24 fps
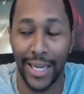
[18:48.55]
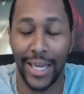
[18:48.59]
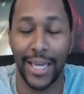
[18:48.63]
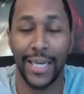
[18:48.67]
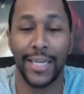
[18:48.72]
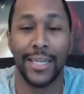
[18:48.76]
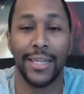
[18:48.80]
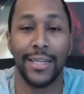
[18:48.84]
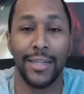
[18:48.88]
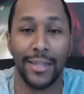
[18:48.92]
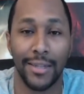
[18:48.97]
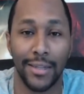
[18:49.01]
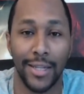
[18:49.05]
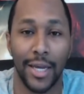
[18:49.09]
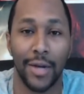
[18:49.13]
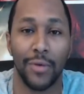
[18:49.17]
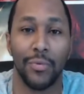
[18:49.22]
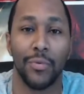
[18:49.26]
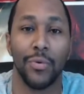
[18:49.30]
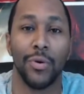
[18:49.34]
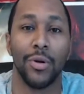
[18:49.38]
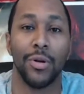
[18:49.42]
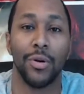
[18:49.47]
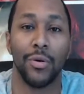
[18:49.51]
and it looks like
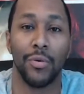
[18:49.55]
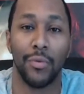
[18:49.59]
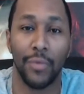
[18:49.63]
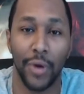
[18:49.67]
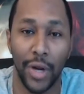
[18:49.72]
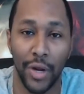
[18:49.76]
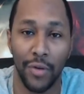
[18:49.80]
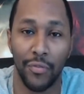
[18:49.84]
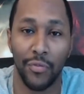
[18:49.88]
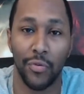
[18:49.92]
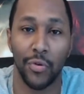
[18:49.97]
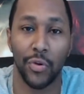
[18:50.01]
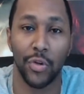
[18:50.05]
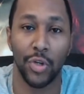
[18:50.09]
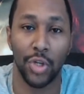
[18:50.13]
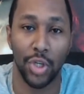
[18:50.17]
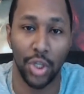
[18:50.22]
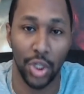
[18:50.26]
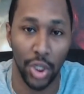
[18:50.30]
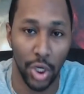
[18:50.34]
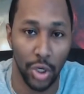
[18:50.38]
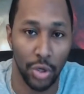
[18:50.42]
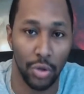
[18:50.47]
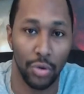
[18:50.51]
we're in a rainforest
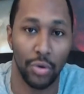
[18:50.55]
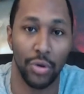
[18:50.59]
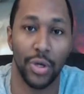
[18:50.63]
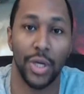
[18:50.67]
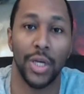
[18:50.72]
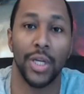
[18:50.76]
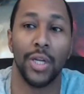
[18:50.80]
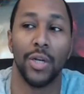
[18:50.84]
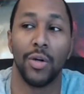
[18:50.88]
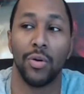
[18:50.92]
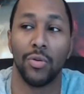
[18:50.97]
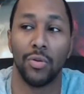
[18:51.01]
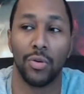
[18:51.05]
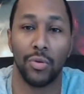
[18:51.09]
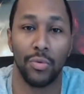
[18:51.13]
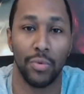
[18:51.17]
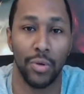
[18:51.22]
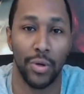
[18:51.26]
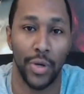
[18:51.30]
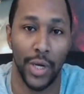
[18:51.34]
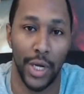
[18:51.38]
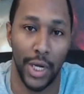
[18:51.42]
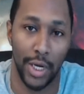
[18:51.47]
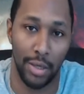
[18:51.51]
jungle, and those are
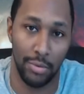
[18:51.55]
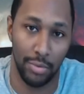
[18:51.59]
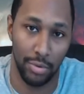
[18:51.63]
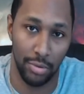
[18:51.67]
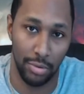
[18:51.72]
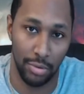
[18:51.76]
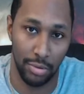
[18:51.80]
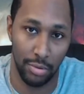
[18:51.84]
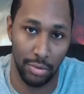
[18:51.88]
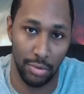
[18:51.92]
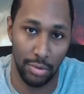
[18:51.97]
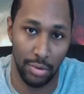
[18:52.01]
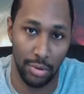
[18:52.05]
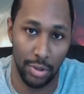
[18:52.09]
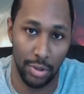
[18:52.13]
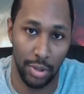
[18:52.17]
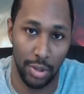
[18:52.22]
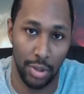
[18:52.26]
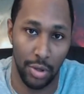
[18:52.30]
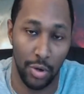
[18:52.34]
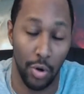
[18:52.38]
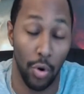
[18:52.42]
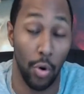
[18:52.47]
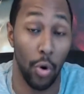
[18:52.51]
real animals,
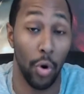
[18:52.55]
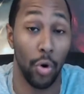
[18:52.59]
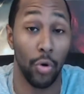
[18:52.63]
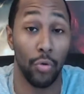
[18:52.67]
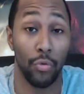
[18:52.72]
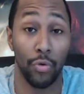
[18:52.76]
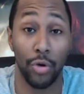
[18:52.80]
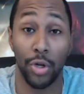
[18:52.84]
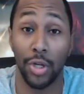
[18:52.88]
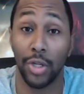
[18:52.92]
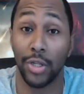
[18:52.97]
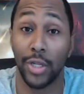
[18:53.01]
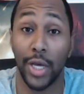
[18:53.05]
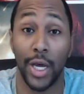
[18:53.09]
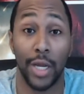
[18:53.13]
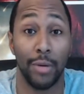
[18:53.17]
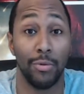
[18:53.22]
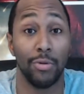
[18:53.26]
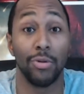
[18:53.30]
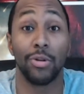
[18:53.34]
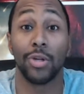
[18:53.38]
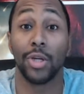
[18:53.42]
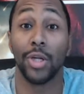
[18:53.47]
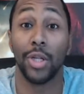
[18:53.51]
or as real as
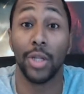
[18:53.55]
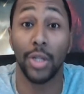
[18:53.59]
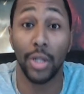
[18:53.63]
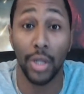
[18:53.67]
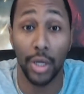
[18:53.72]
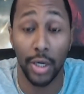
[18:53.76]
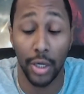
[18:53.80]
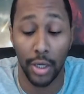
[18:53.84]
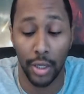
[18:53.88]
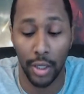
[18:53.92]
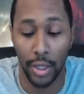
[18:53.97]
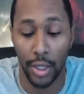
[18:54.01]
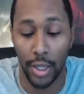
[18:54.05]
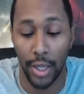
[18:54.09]
animals can look.